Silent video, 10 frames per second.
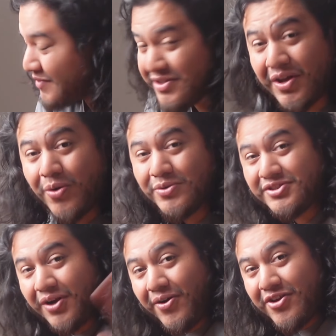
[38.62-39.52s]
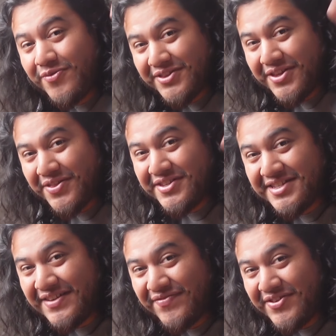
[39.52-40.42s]
So starting with the
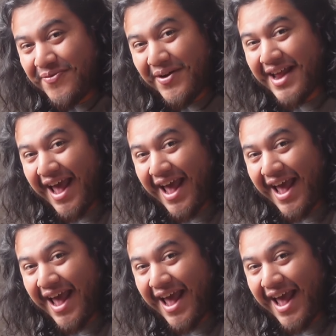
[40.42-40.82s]
ZV-1